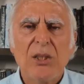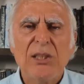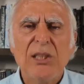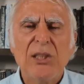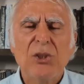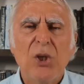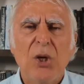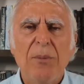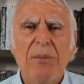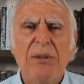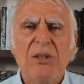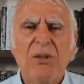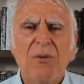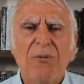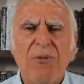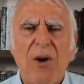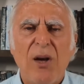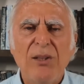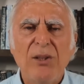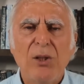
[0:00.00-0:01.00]
determined to
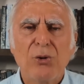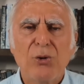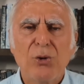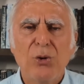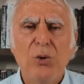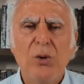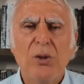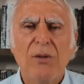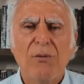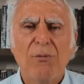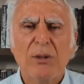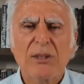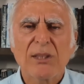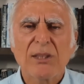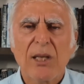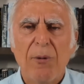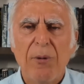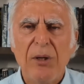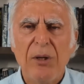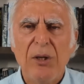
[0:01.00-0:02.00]
find the truth of what's
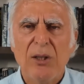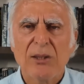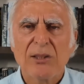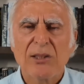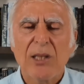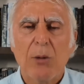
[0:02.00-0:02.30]
going on.